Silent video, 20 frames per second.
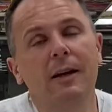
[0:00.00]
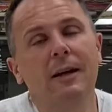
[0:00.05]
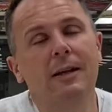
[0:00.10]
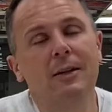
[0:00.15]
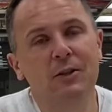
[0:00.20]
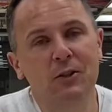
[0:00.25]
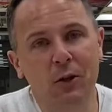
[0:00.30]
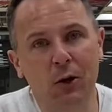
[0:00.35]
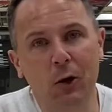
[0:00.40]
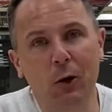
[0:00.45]

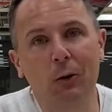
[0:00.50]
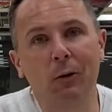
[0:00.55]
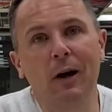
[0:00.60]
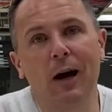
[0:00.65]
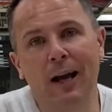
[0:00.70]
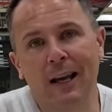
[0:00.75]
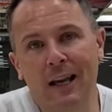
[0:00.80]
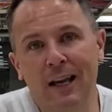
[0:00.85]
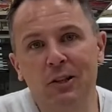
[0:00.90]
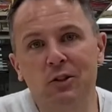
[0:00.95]
So I
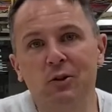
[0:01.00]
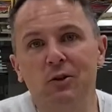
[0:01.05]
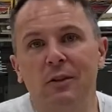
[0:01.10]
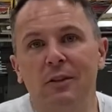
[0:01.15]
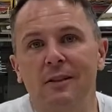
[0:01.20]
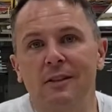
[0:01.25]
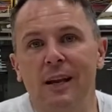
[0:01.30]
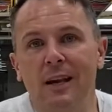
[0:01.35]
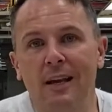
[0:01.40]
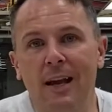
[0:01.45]
guess you could
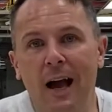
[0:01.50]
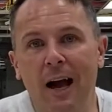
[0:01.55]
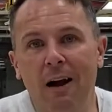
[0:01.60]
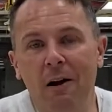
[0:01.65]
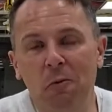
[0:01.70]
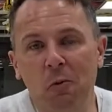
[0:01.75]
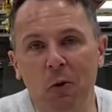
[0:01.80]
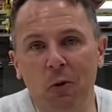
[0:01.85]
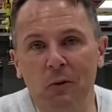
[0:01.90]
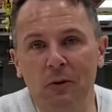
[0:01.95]
say, yeah, I'm
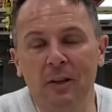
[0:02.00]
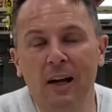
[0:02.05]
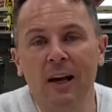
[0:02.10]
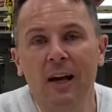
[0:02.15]
old.